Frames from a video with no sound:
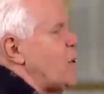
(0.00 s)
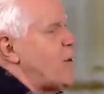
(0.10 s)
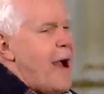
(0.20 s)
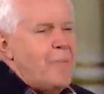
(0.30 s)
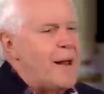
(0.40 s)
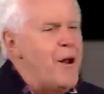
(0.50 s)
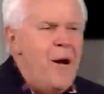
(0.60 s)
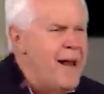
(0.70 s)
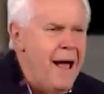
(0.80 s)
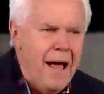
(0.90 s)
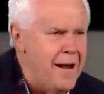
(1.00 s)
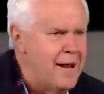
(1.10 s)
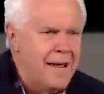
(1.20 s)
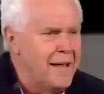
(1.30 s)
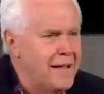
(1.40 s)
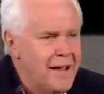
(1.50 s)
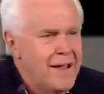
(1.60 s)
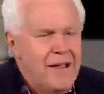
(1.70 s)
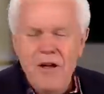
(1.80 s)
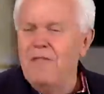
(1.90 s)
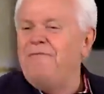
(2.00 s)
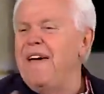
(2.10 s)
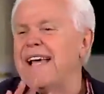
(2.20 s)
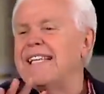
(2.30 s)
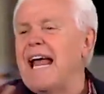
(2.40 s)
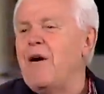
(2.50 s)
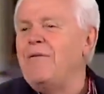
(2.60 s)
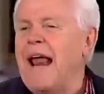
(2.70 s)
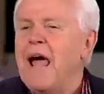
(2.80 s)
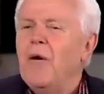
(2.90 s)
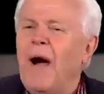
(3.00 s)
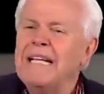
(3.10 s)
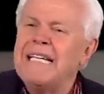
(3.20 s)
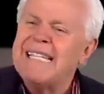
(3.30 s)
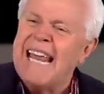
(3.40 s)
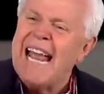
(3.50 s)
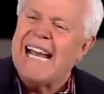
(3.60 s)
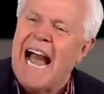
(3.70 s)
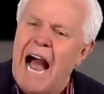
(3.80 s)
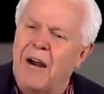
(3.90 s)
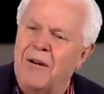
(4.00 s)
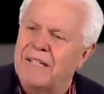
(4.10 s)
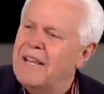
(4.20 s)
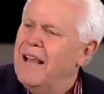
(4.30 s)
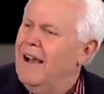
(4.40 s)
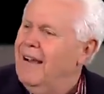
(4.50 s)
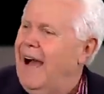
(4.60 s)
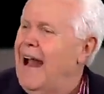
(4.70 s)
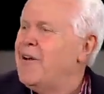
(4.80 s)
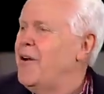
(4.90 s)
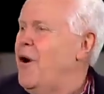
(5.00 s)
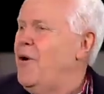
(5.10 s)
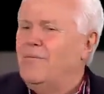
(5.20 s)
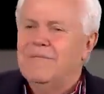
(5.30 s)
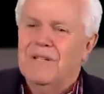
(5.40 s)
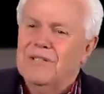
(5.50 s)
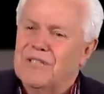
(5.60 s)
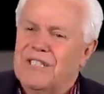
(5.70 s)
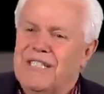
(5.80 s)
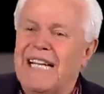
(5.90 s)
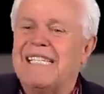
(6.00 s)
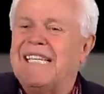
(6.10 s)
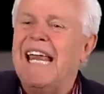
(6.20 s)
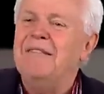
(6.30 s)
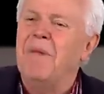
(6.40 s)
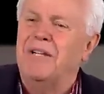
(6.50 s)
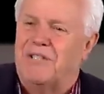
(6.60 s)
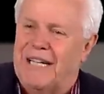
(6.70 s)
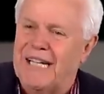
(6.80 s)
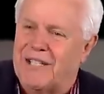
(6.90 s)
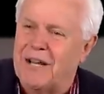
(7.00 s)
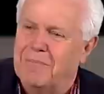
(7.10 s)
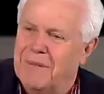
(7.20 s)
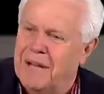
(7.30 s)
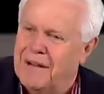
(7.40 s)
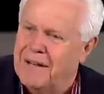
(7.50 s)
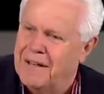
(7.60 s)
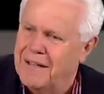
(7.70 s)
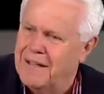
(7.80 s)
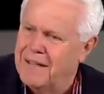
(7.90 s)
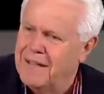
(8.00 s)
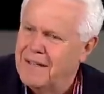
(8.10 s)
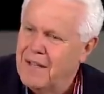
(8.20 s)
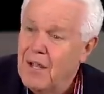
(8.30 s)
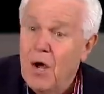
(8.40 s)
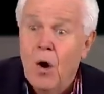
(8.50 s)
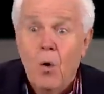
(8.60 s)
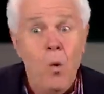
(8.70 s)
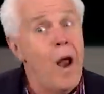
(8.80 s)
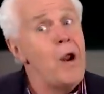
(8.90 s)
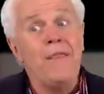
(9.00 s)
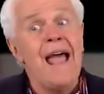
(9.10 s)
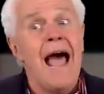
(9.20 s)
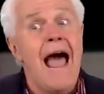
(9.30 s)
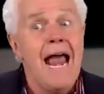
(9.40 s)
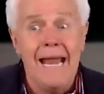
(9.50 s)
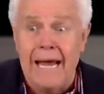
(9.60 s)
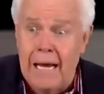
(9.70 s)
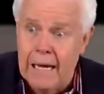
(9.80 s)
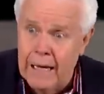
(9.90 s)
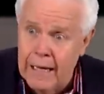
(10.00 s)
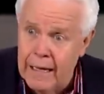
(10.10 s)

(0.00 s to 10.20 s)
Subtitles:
so complicated. No, it's not. You can fix that overnight. Why does it take Congress, I don't know, 16 months to get something done? What are they hiding?